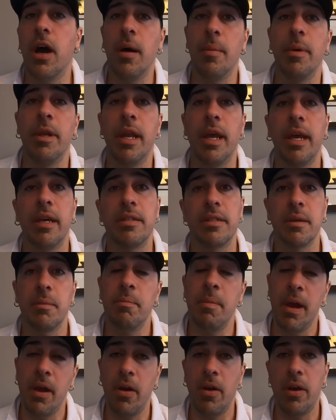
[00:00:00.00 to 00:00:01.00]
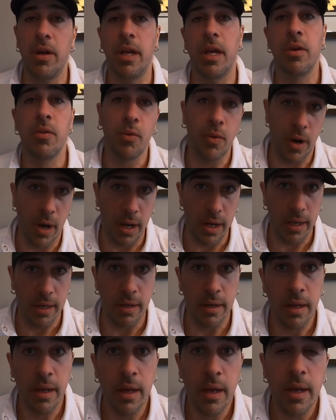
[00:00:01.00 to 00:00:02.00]
nominates Marin and
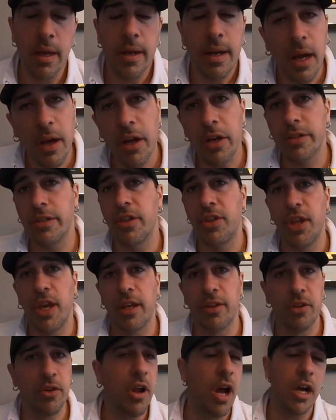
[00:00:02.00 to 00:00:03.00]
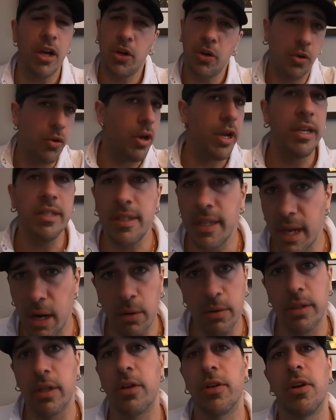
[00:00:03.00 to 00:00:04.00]
Ryan. Now here's the thing, they're not crazy
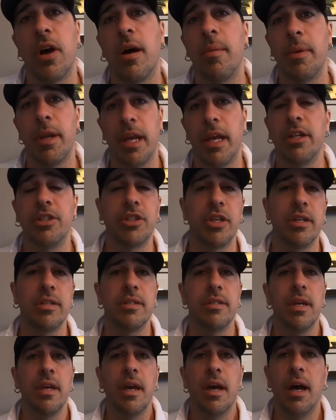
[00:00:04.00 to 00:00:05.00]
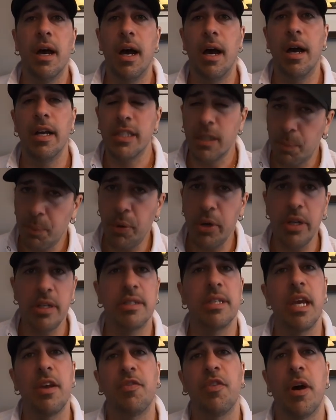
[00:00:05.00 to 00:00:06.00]
out there nominations. It's a pretty
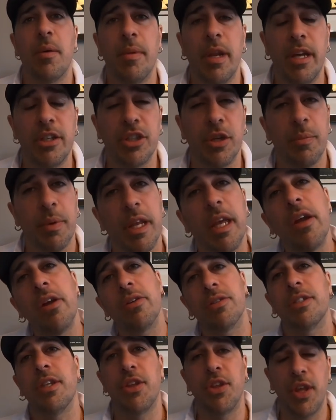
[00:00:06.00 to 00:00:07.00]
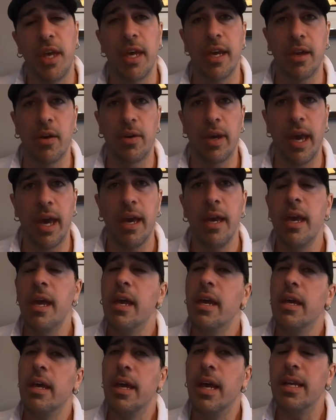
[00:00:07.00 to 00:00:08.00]
safe nomination. But here's the thing, okay?
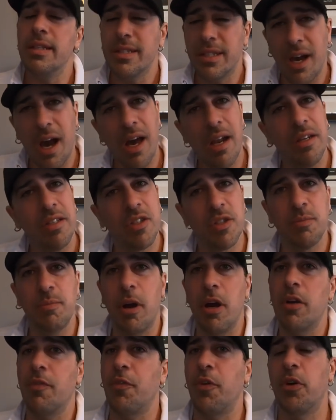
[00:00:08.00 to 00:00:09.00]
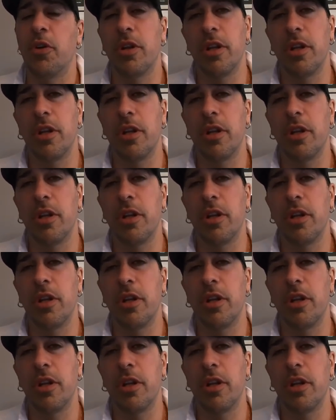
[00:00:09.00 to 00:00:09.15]
It's kind of smart for